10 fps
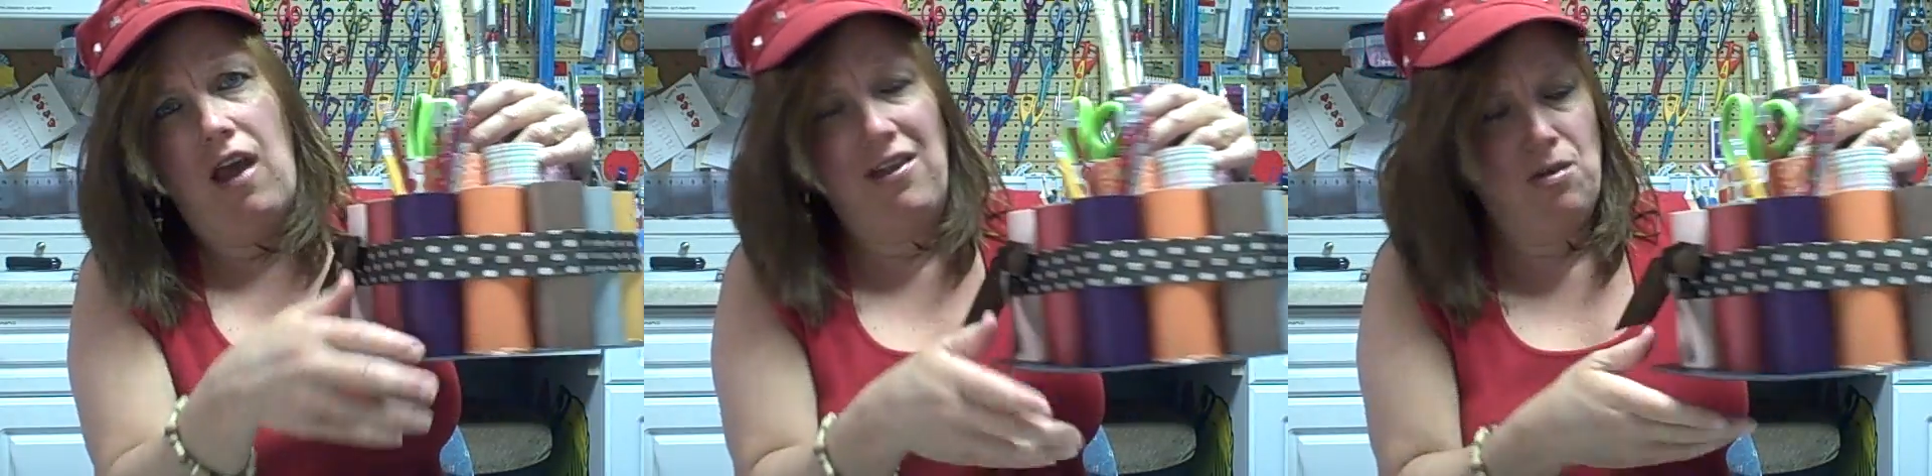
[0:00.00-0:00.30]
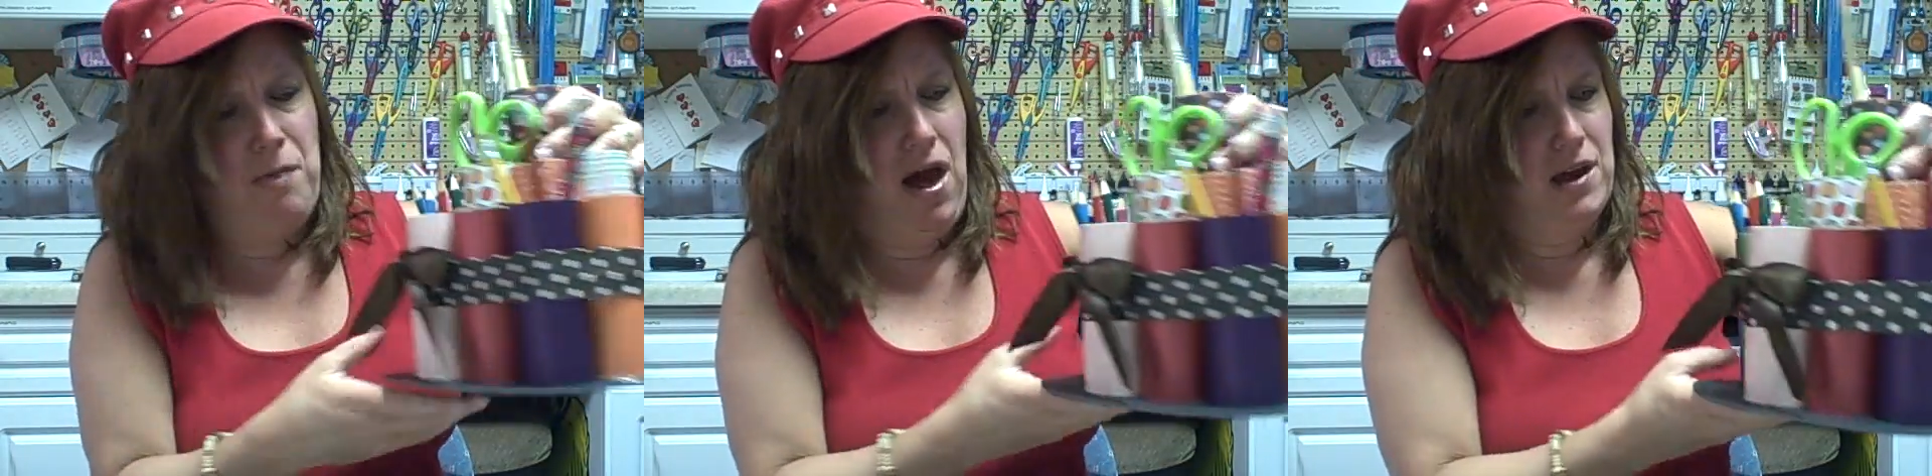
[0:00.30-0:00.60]
at
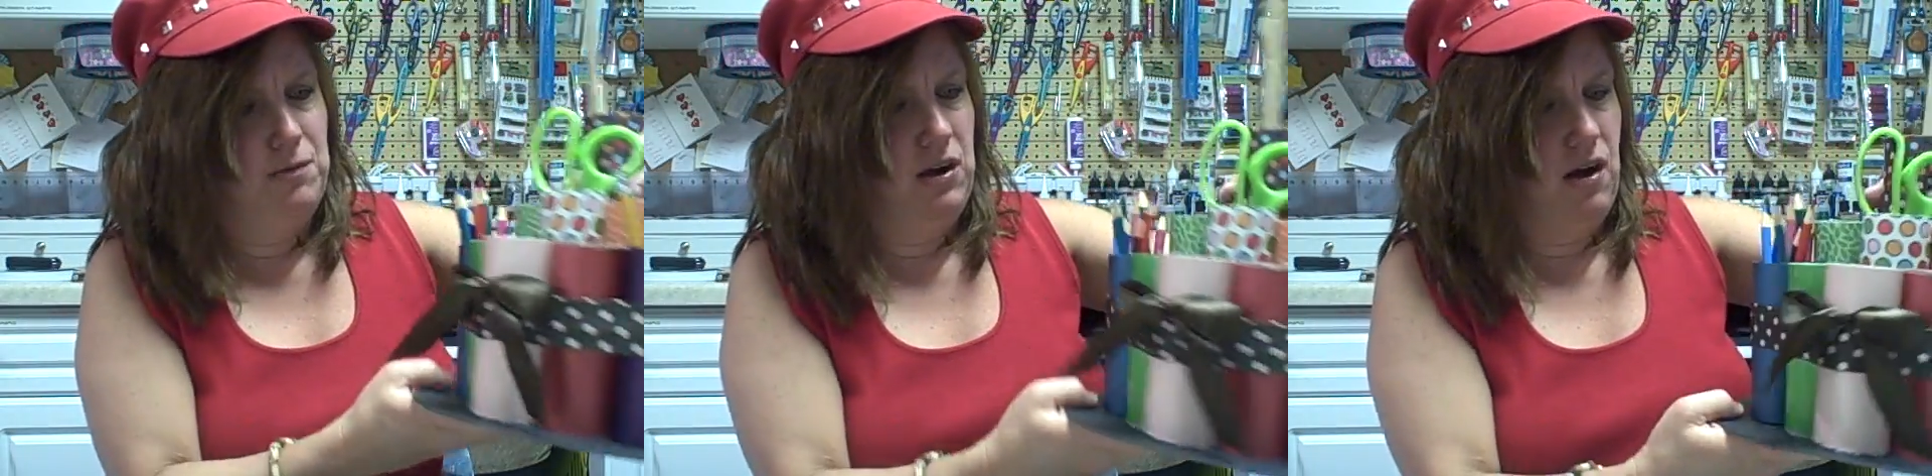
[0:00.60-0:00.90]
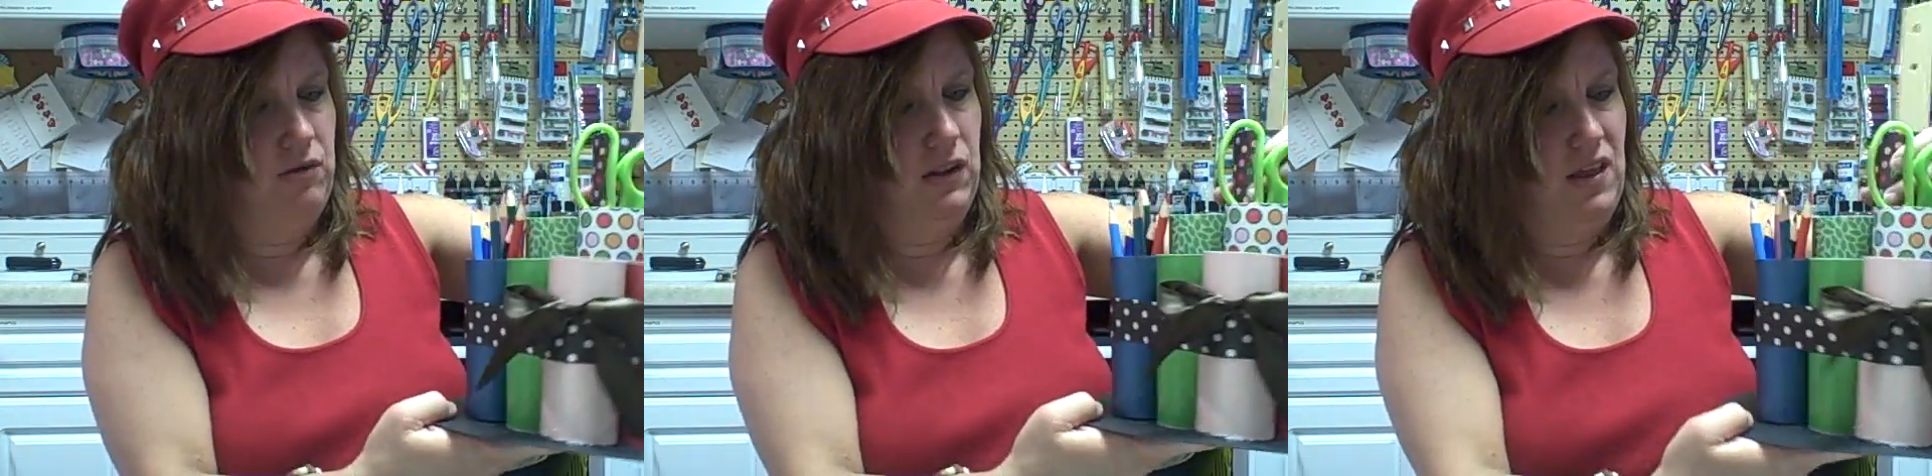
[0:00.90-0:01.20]
the bottom here,
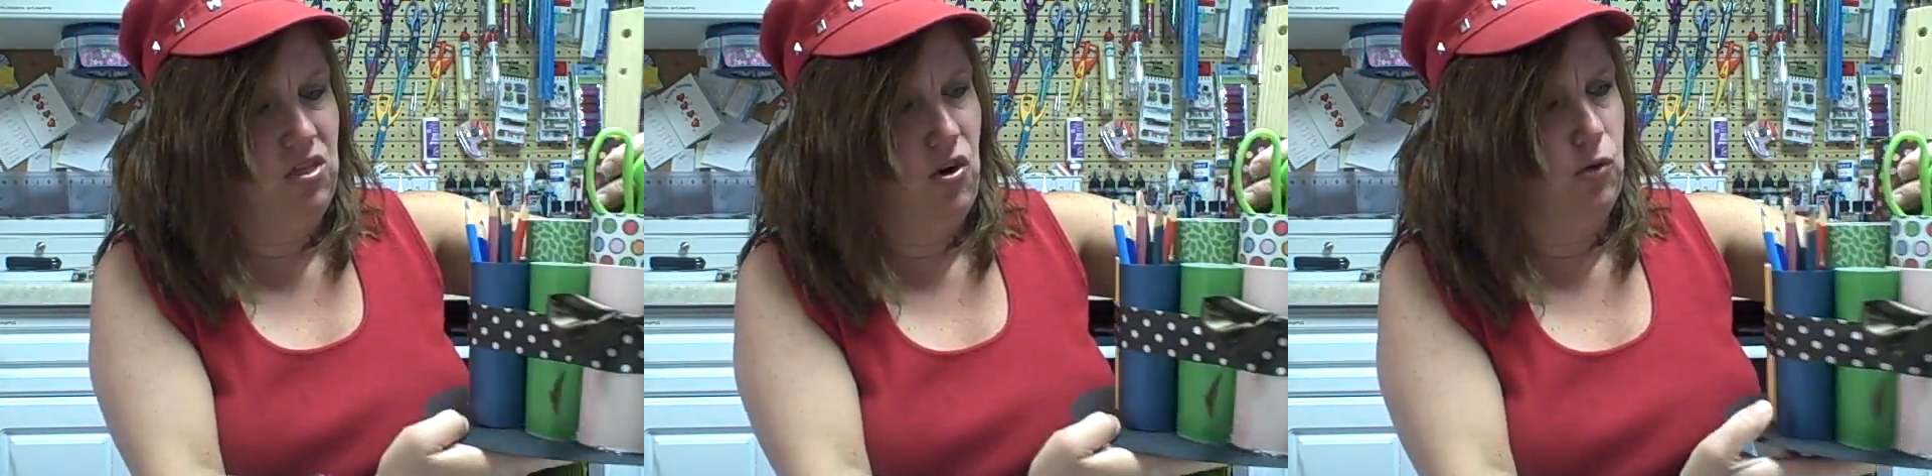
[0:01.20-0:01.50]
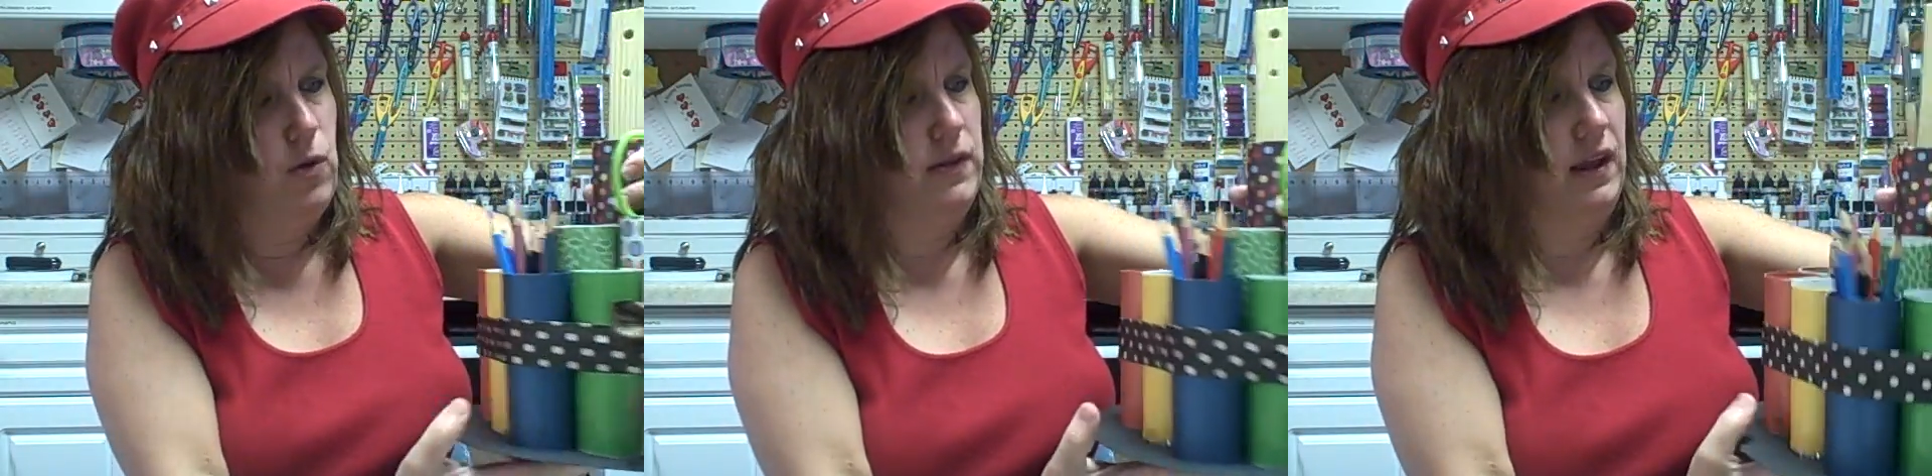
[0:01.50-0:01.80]
every like
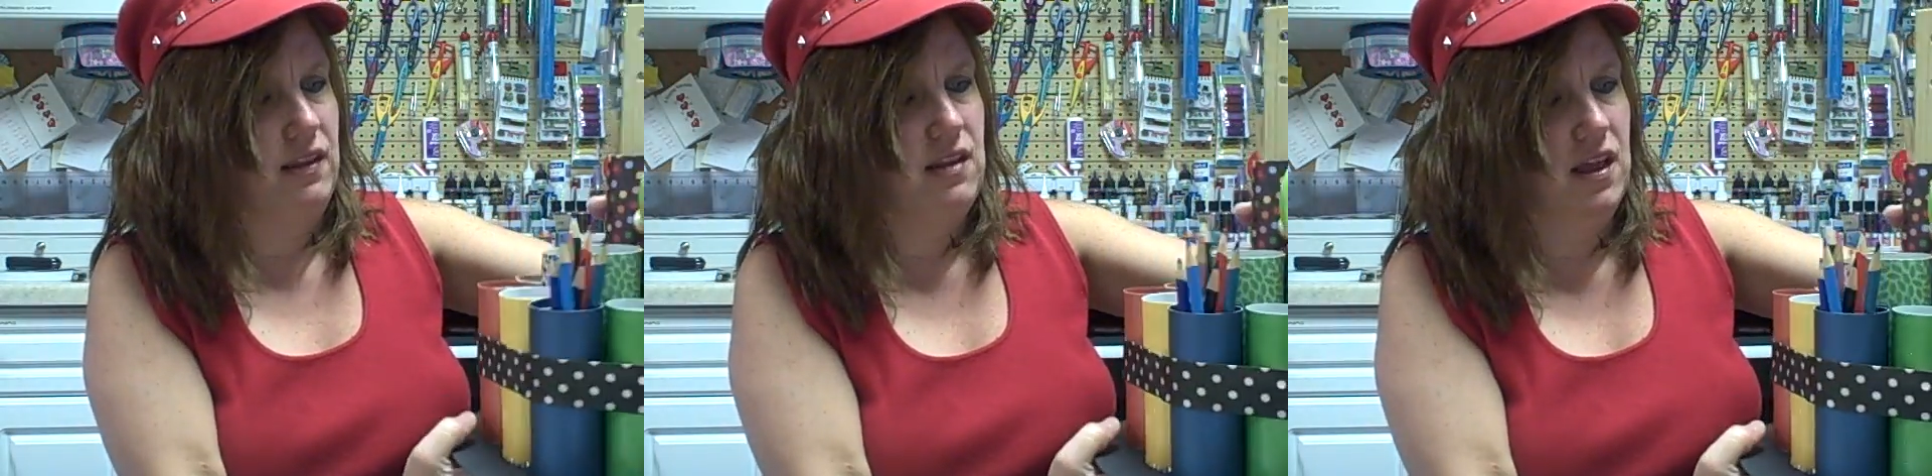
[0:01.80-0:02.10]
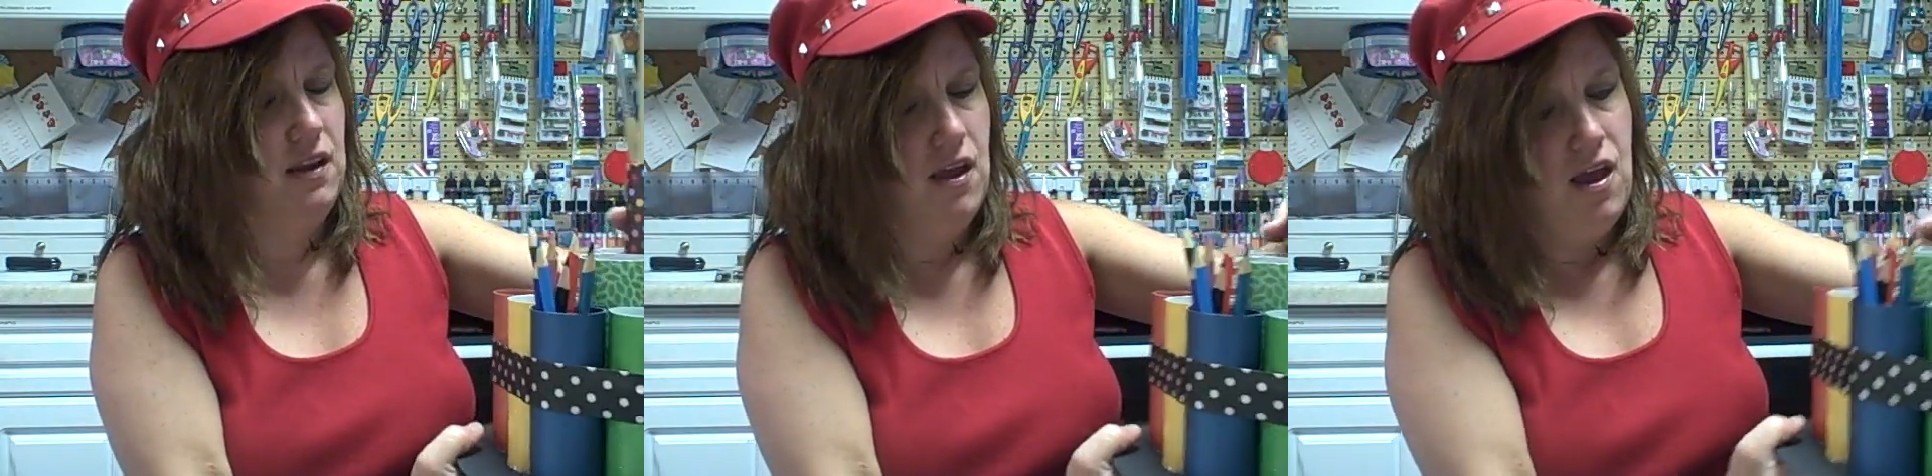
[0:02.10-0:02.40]
third one, like I said.